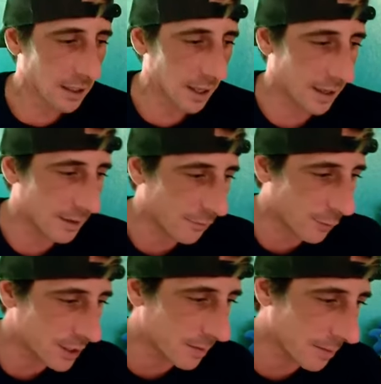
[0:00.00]
and then
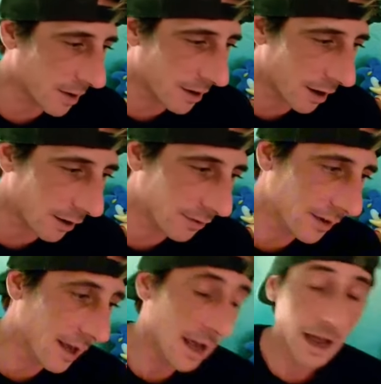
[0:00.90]
freeze my butt off
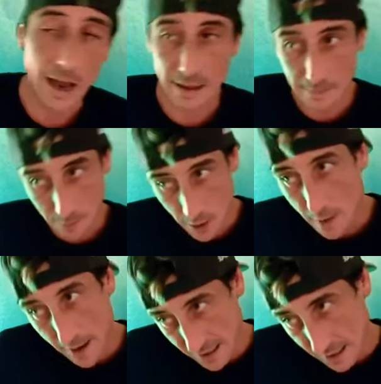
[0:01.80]
and then put a
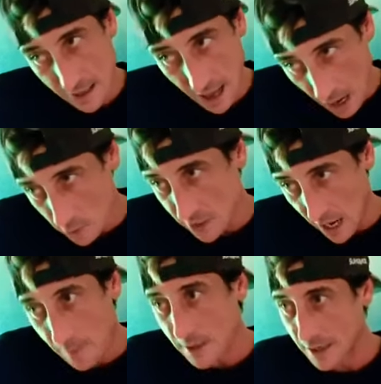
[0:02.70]
mess in the house that
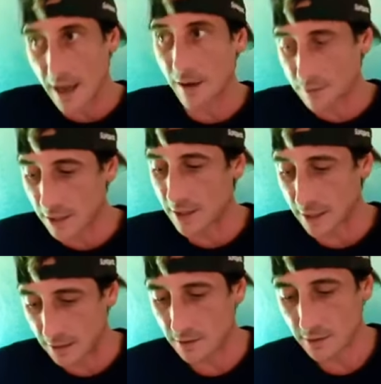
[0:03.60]
I'm gonna have to
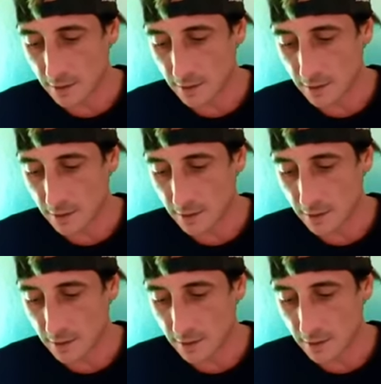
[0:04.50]
clean.